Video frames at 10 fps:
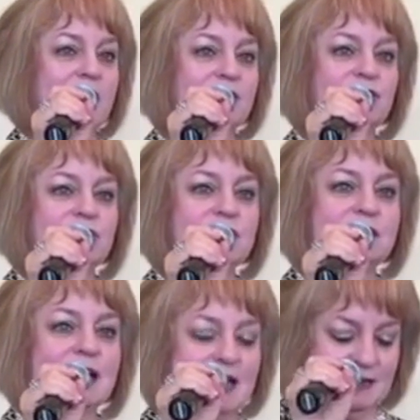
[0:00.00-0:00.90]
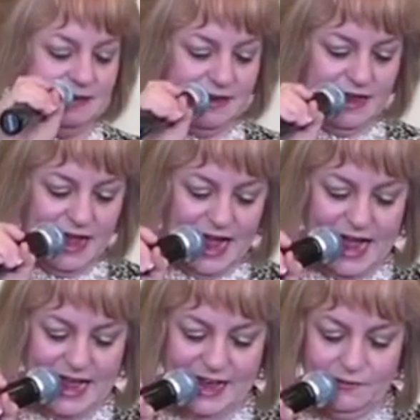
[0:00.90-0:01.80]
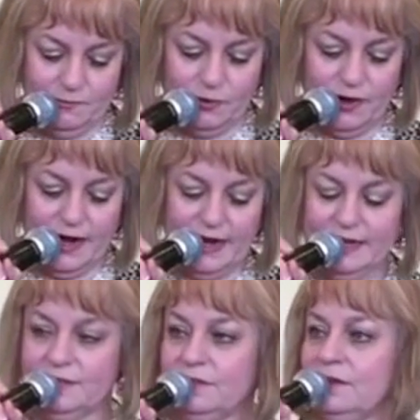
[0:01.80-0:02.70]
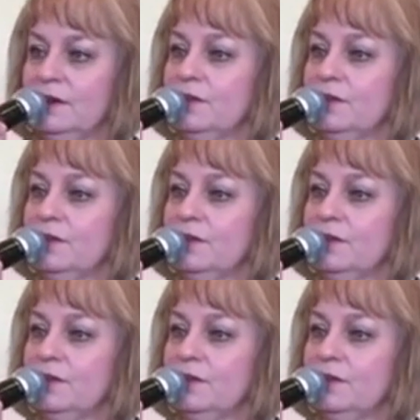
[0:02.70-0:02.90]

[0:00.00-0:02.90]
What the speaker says: And she said, "I have prayed